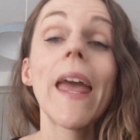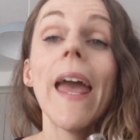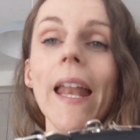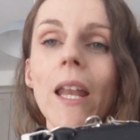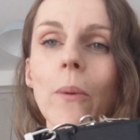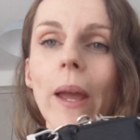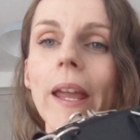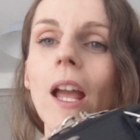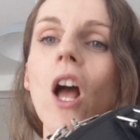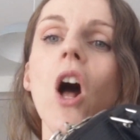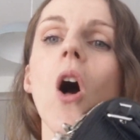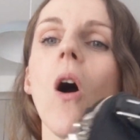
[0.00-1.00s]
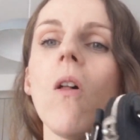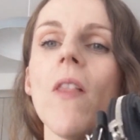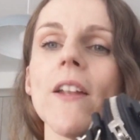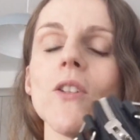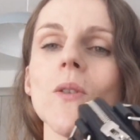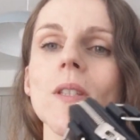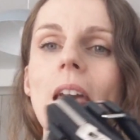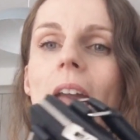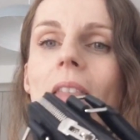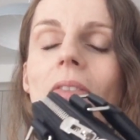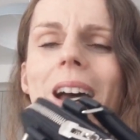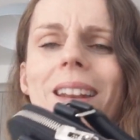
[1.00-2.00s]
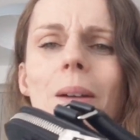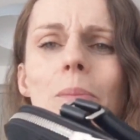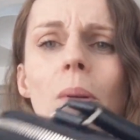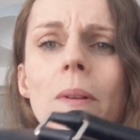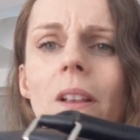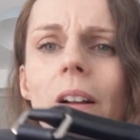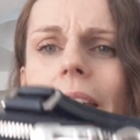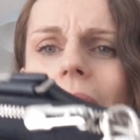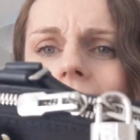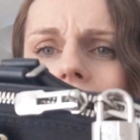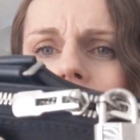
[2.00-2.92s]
Anyway, all that to say that I'm probably not going to have a